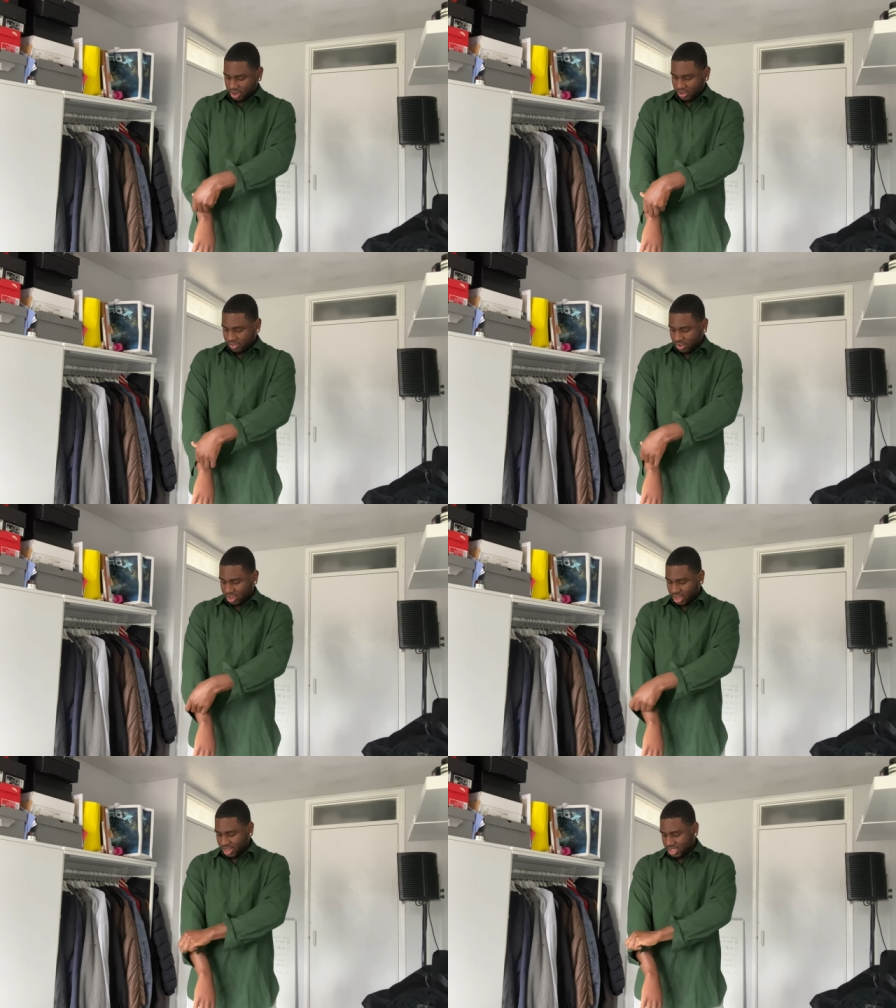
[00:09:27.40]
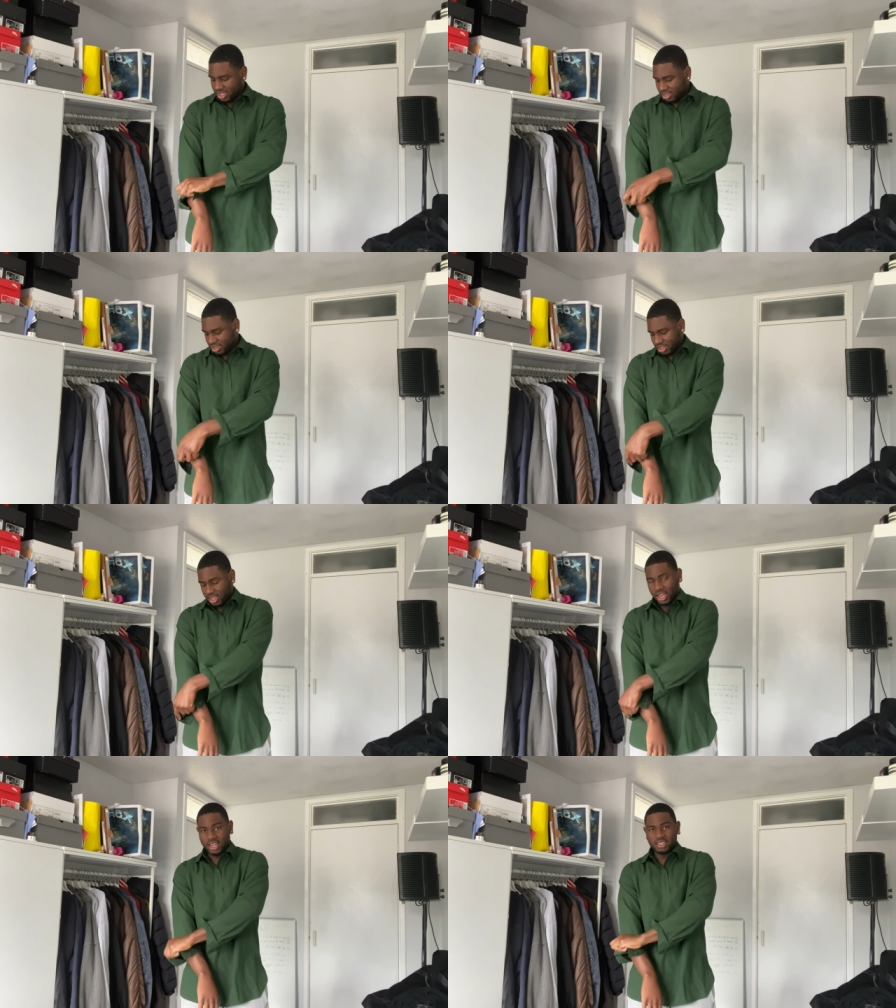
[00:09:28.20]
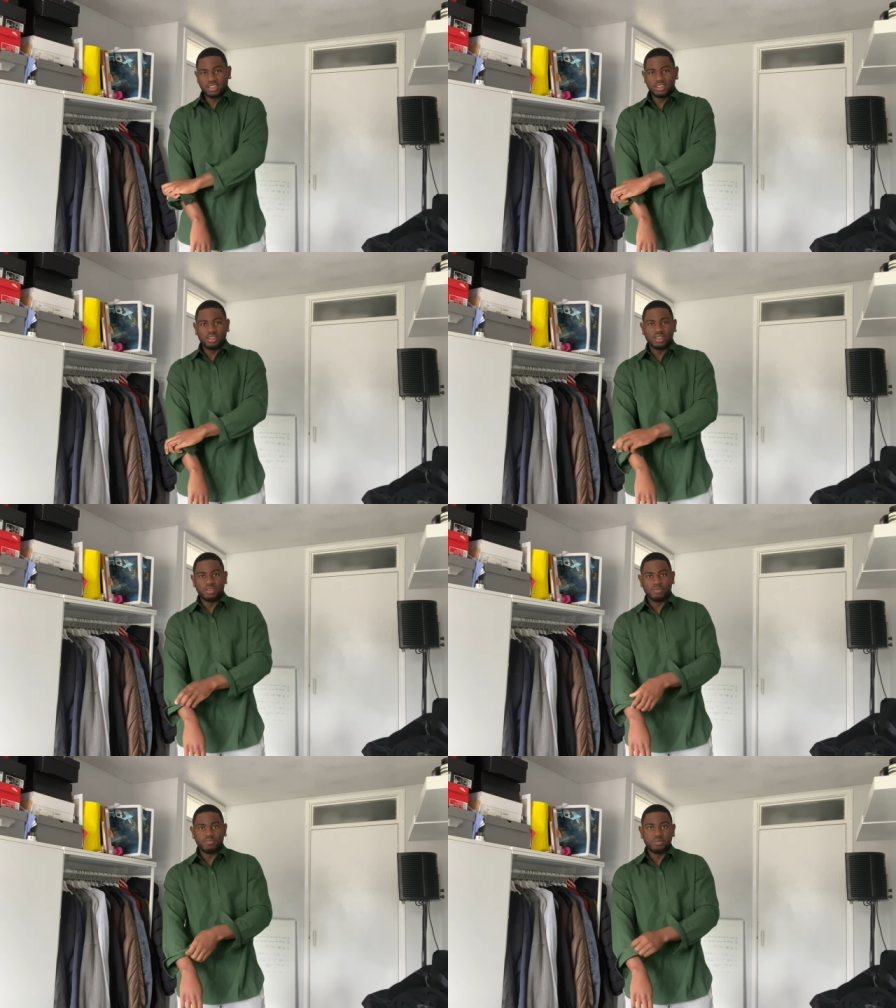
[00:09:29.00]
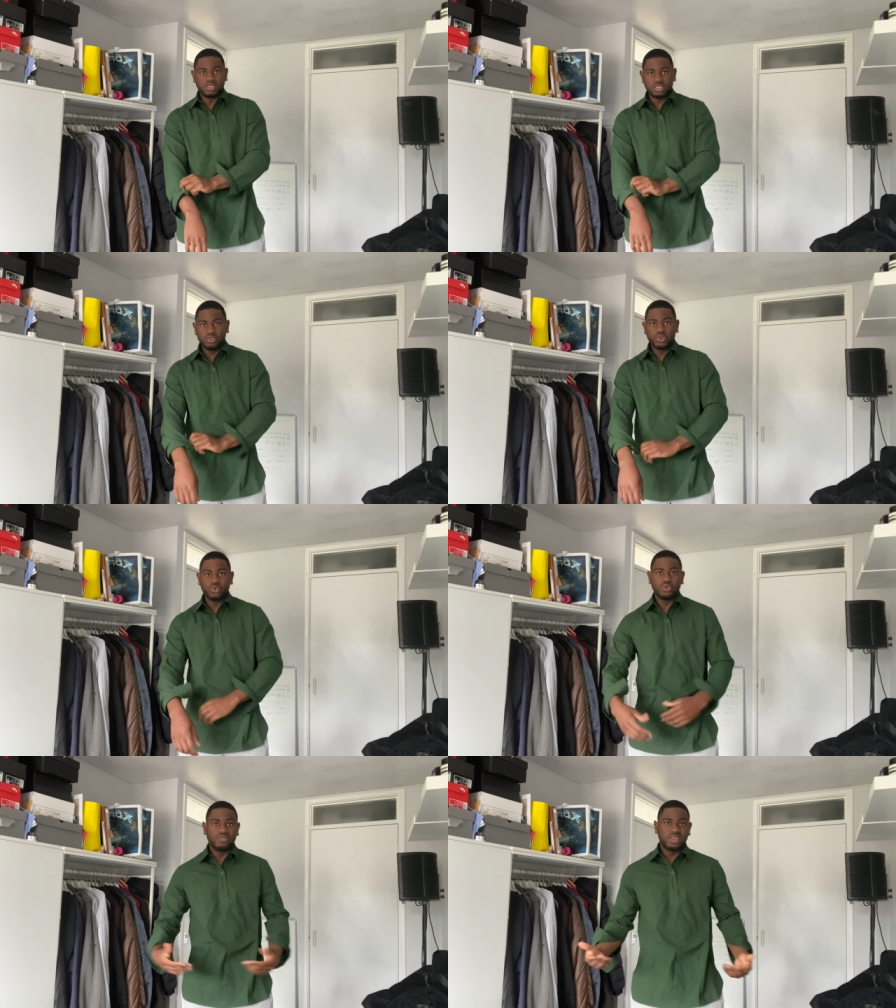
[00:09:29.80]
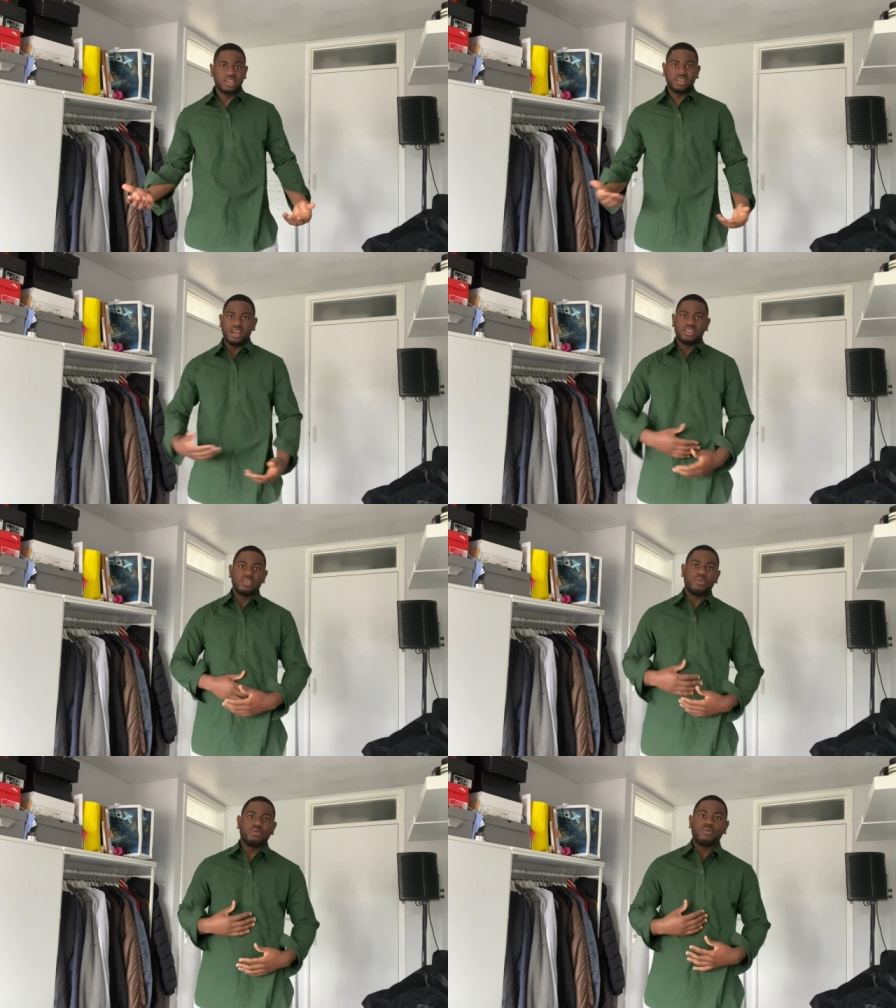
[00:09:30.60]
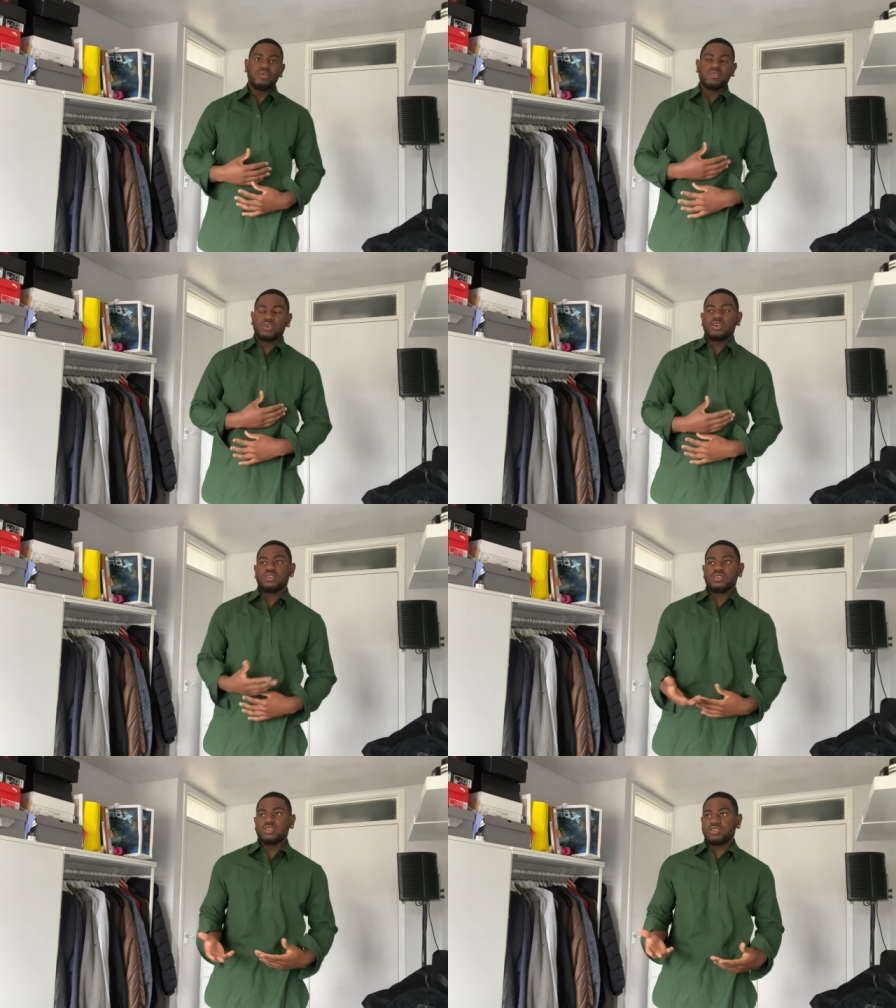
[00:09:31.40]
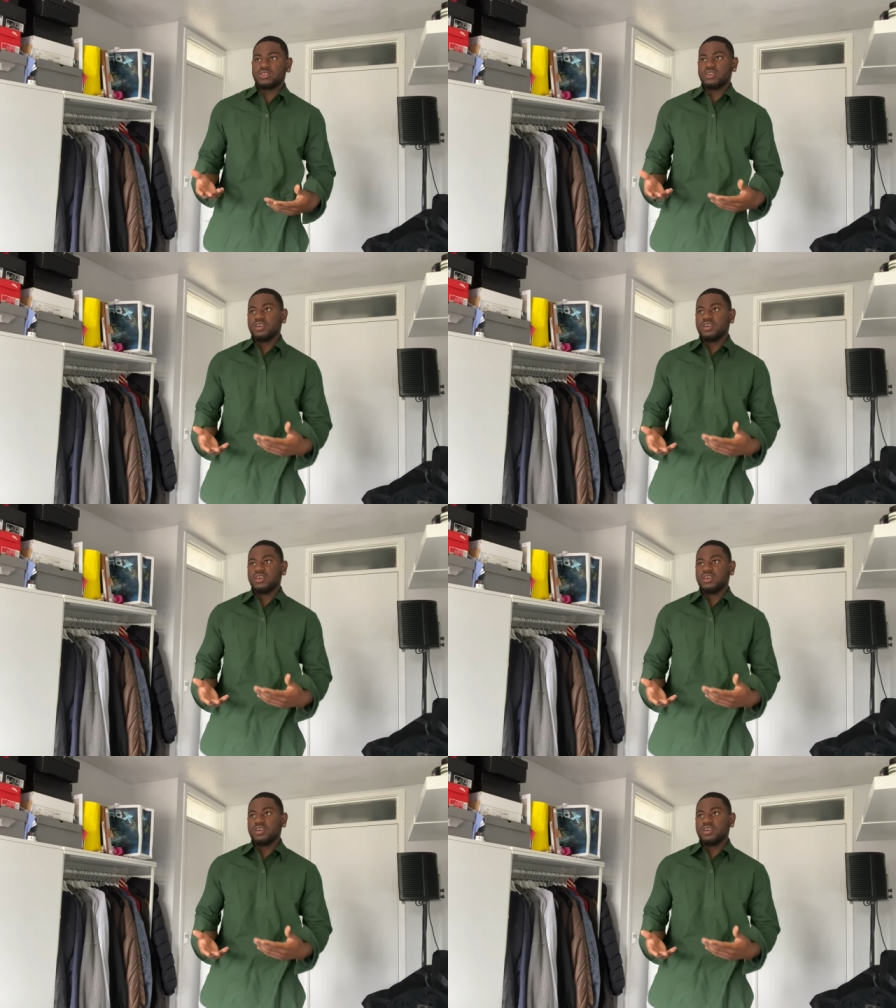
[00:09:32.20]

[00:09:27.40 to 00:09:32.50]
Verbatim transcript: very clean and the material of it, I don't know whether because it's